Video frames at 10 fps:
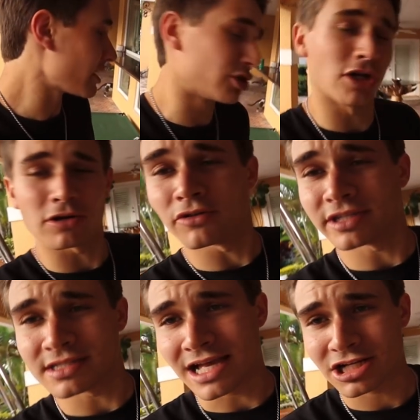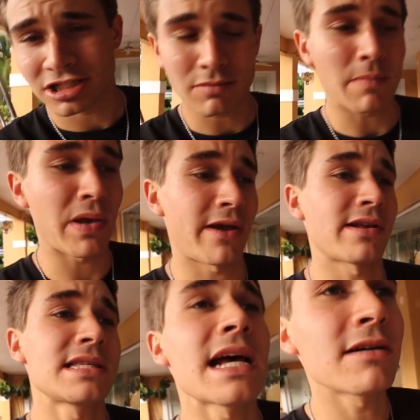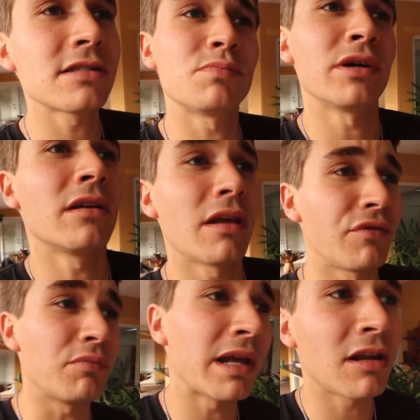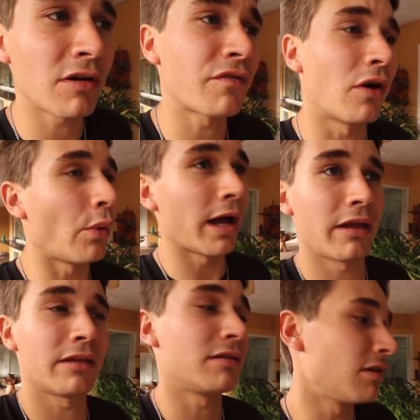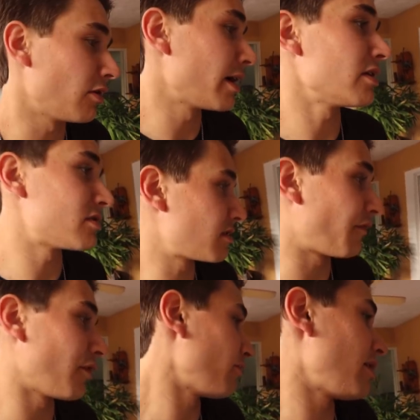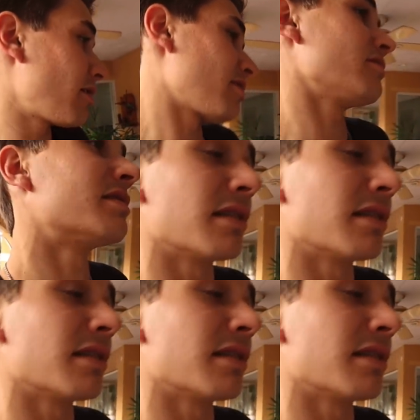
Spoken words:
jungle. This is actually my parents' house, but if you've been here for a while, then you know I used to film here. I used